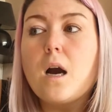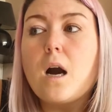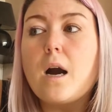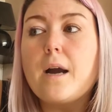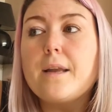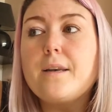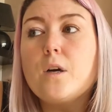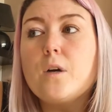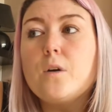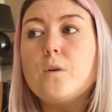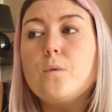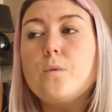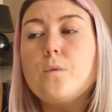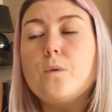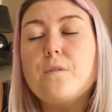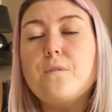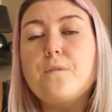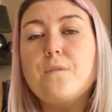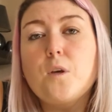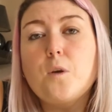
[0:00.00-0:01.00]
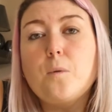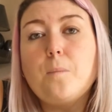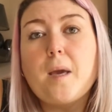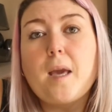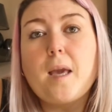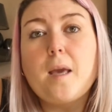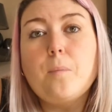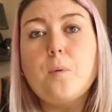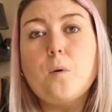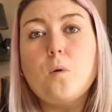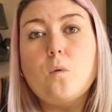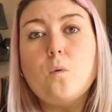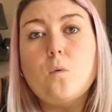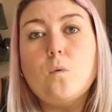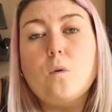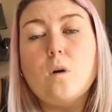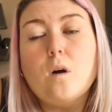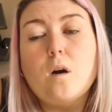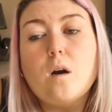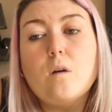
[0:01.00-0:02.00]
I know a few
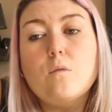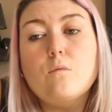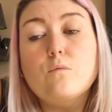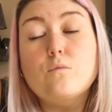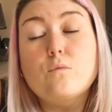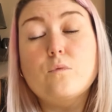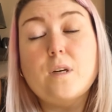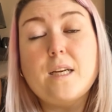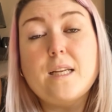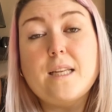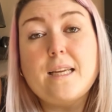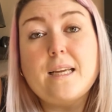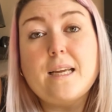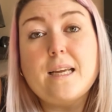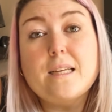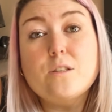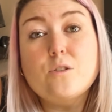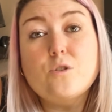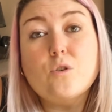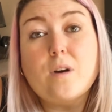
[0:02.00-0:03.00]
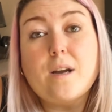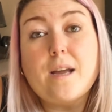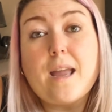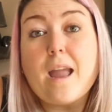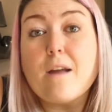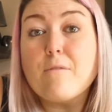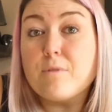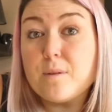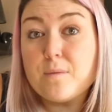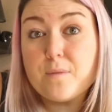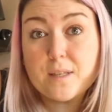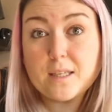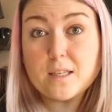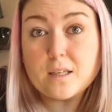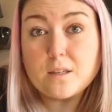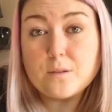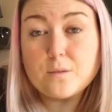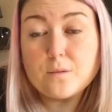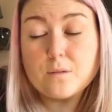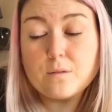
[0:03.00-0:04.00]
people really enjoy every
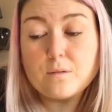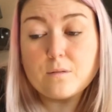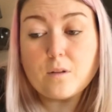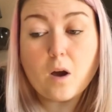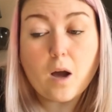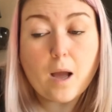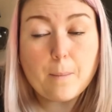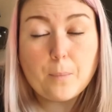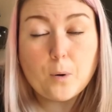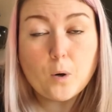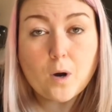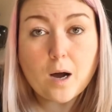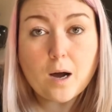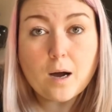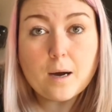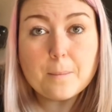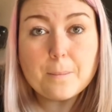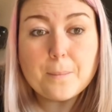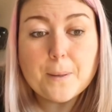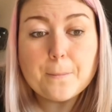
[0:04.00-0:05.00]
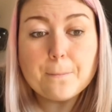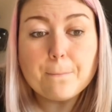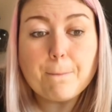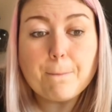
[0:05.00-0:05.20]
video that I put up,